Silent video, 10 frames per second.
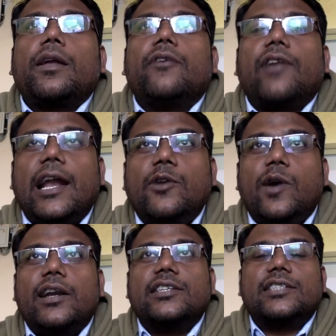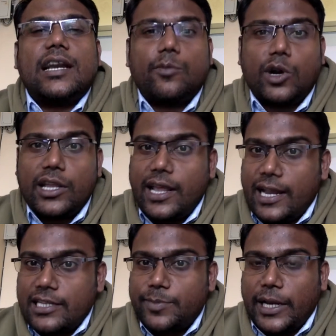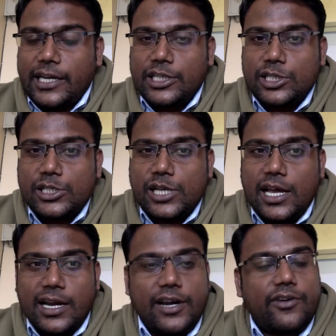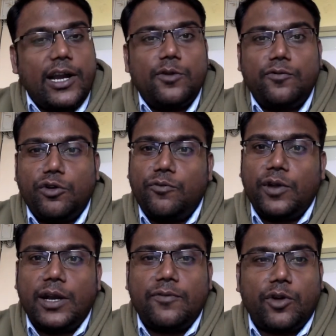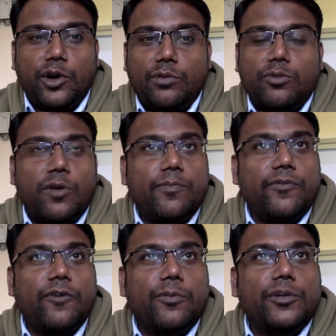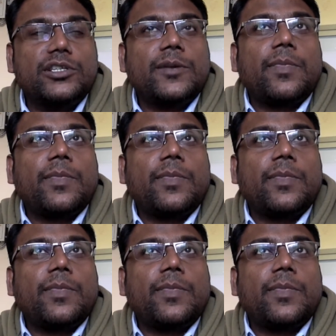try to understand what their expectations are and try to fulfill it for top performers.